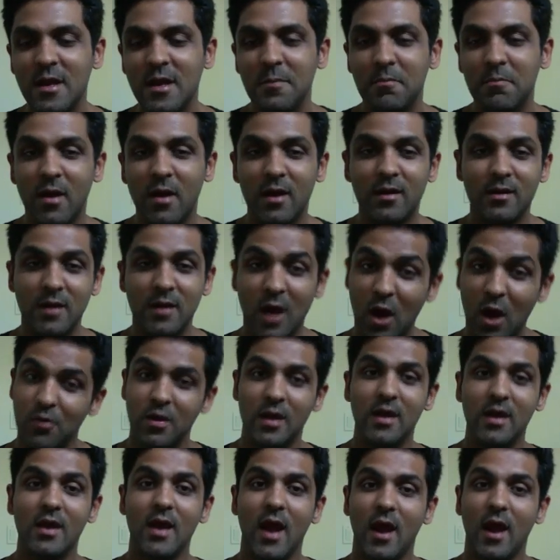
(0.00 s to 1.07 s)
But now
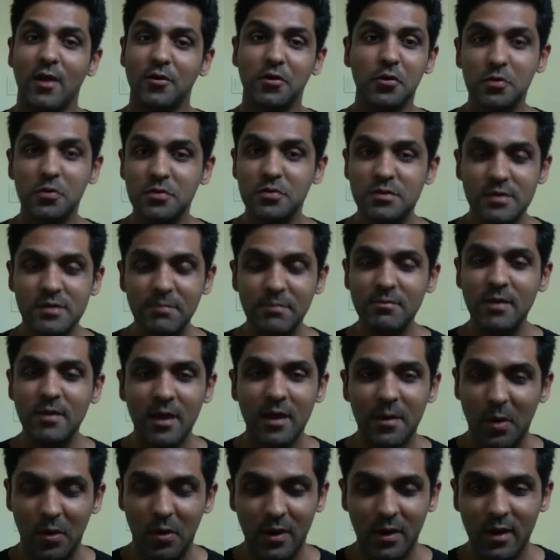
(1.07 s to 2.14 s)
he had to do something
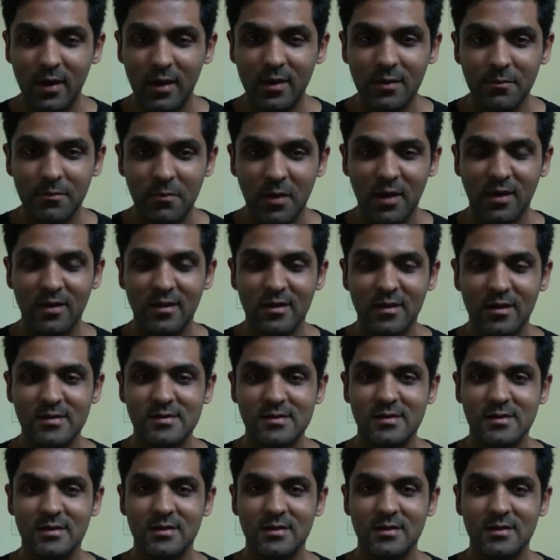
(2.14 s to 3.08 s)
about it, because